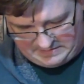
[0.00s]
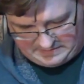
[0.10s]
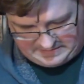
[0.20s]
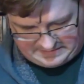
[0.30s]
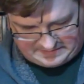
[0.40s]

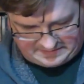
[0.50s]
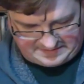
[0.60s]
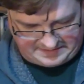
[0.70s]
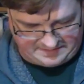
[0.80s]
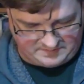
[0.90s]
Again, the
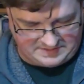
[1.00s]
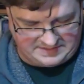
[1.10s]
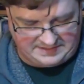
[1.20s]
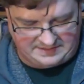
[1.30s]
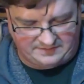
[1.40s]
time and
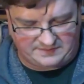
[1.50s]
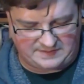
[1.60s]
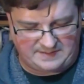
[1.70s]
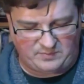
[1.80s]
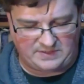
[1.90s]
detail that
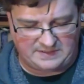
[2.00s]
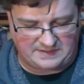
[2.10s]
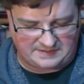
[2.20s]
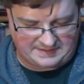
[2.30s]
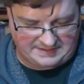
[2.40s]
they put into
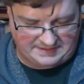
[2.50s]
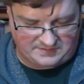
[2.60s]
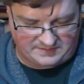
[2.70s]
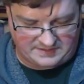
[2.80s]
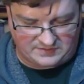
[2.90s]
this, I at least
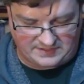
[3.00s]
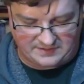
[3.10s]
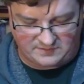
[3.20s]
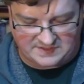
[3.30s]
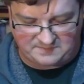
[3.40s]
want to try
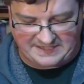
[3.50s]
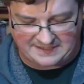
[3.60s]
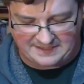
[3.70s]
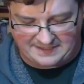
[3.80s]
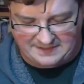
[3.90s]
and respect
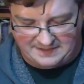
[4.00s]
that.